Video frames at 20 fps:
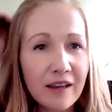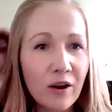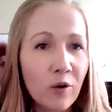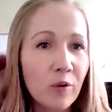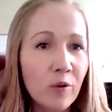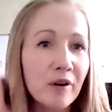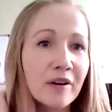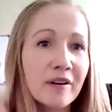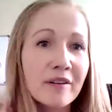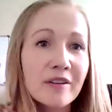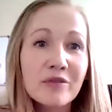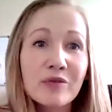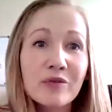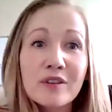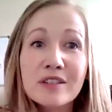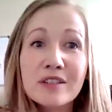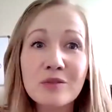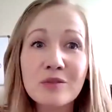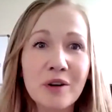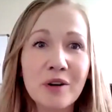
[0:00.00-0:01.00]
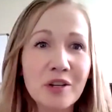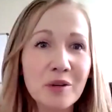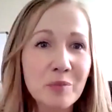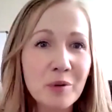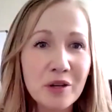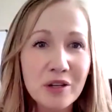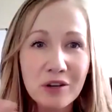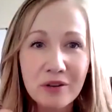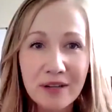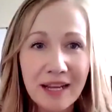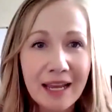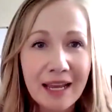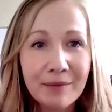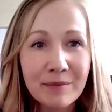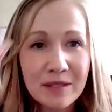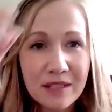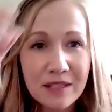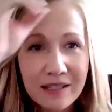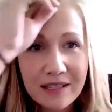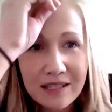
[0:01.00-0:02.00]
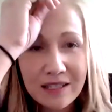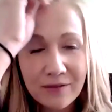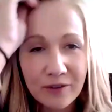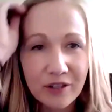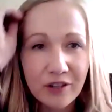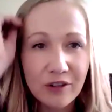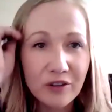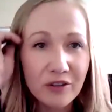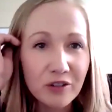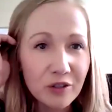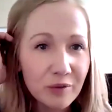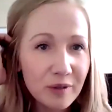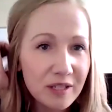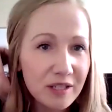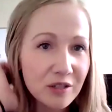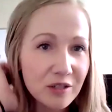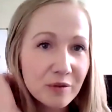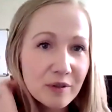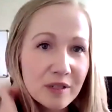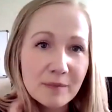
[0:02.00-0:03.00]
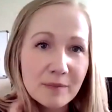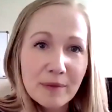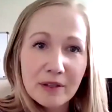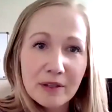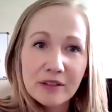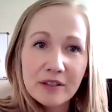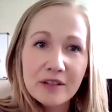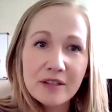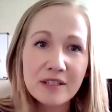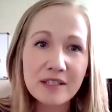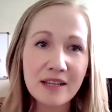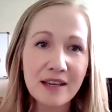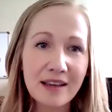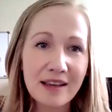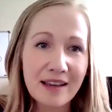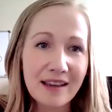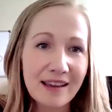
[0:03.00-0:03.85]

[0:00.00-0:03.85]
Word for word: or this is where you put your names list for your newest, newest builders.